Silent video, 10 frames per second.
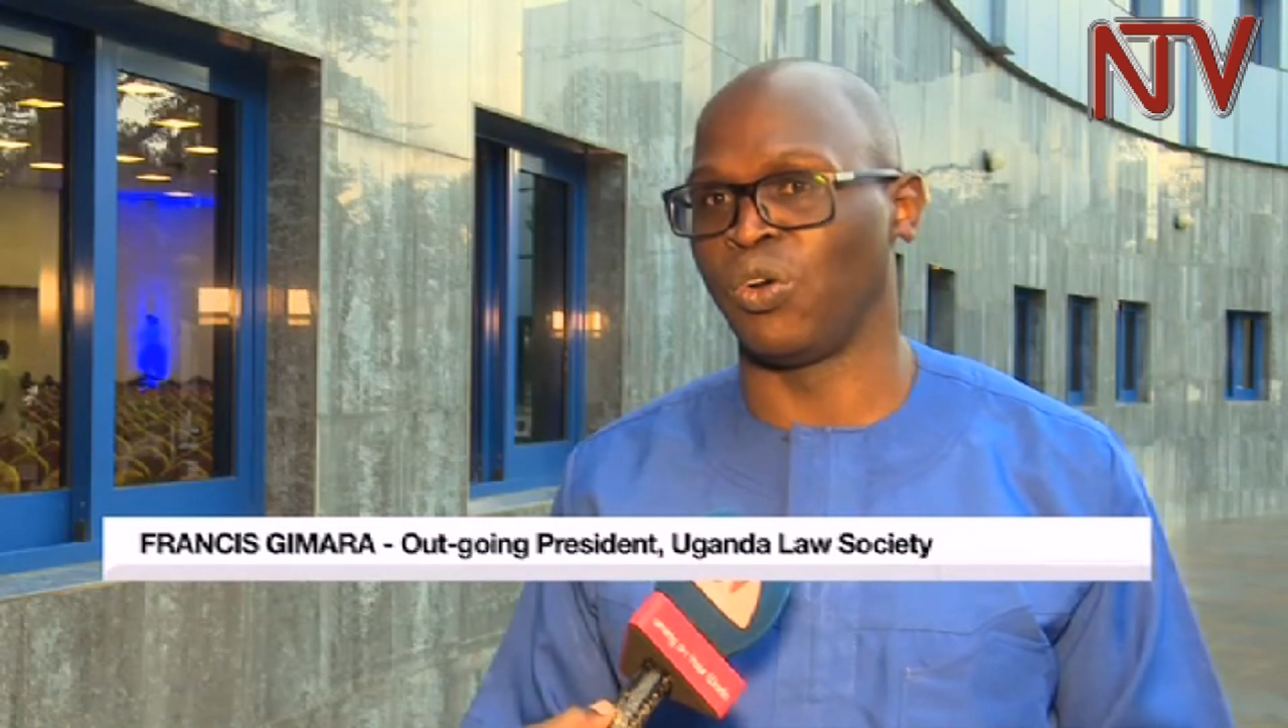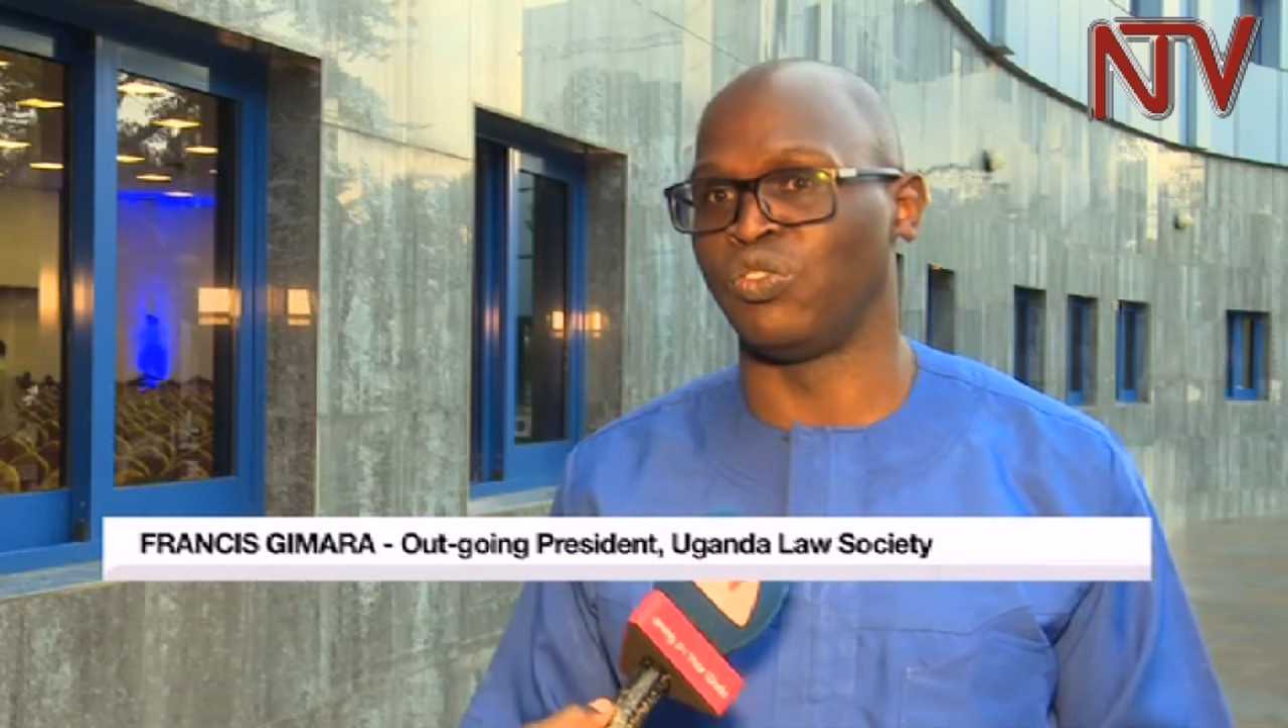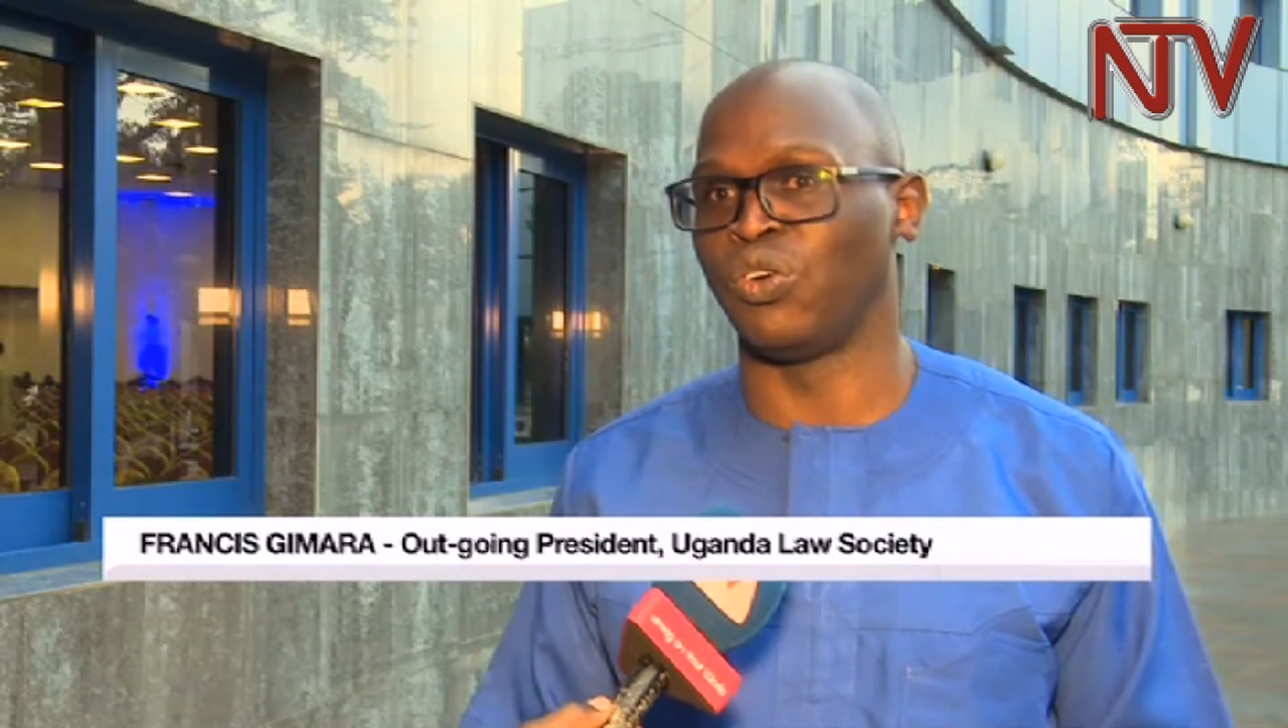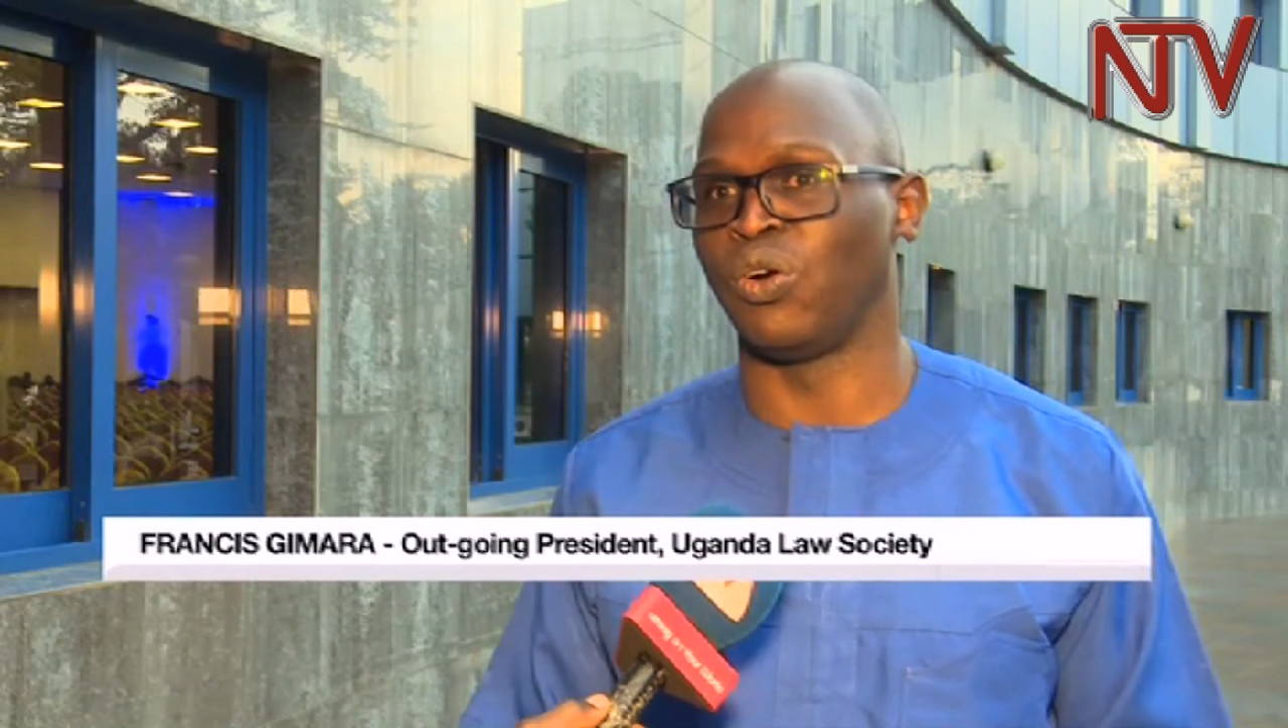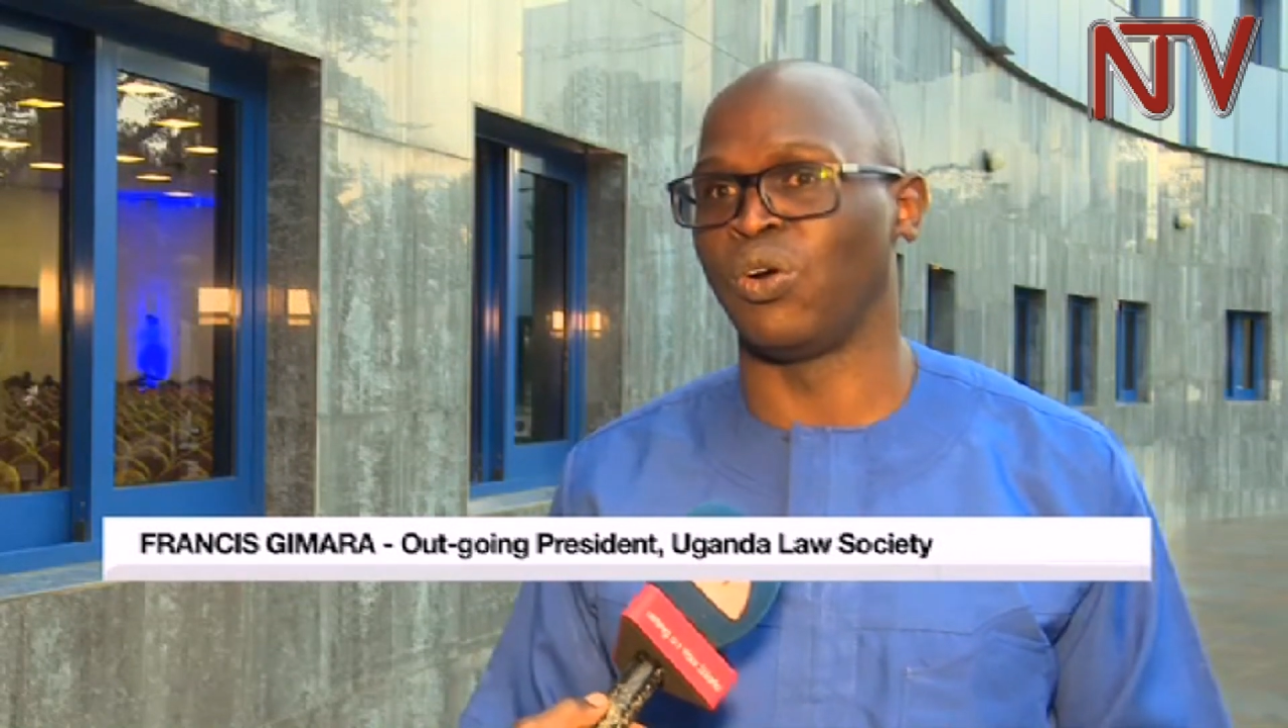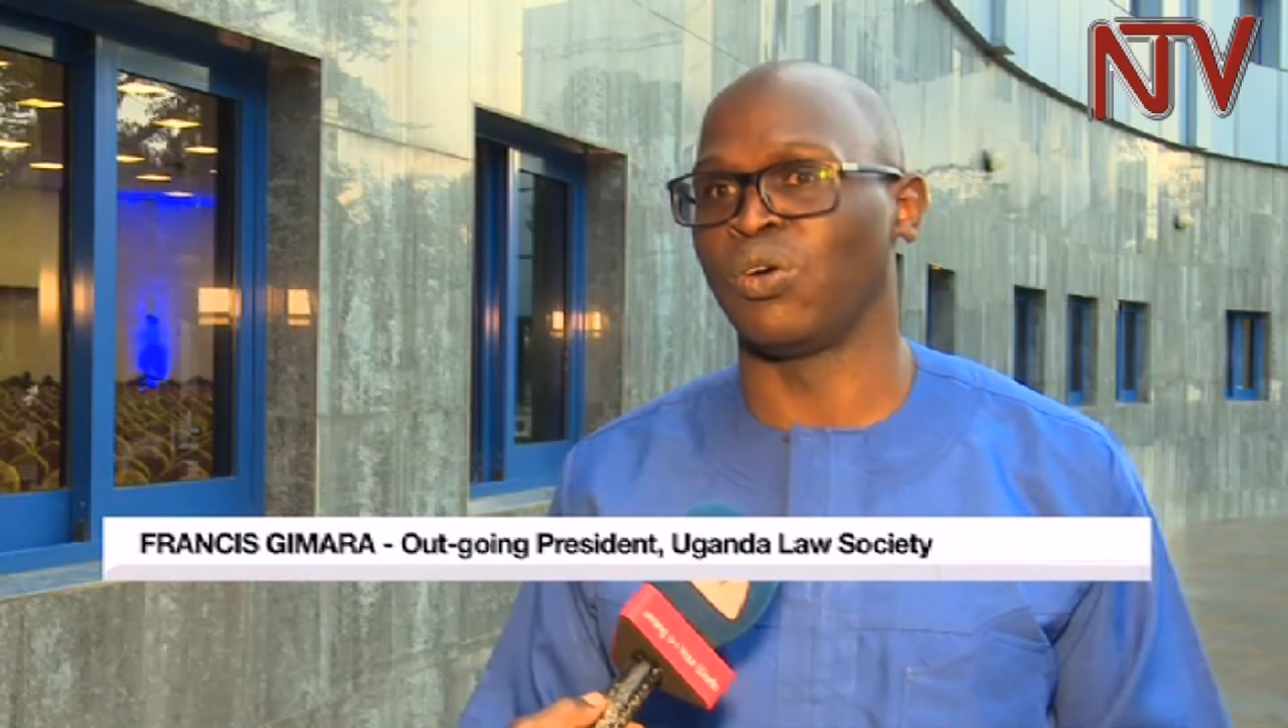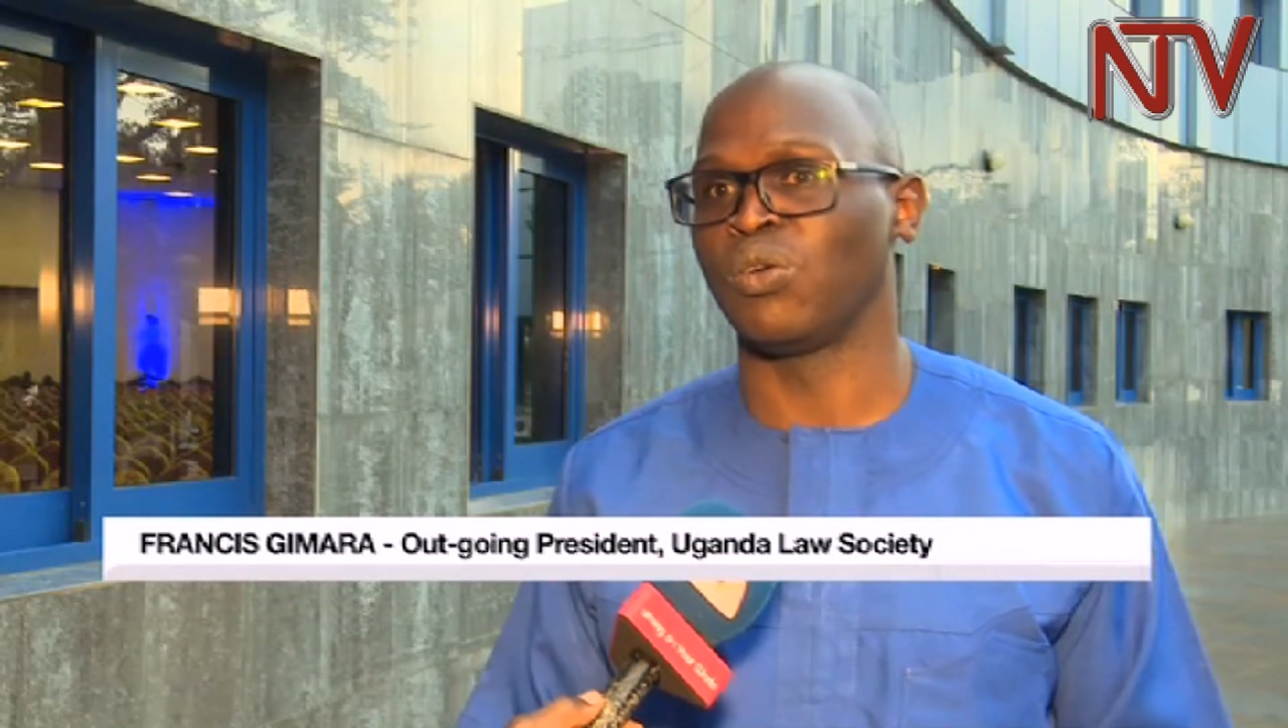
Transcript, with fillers: of law,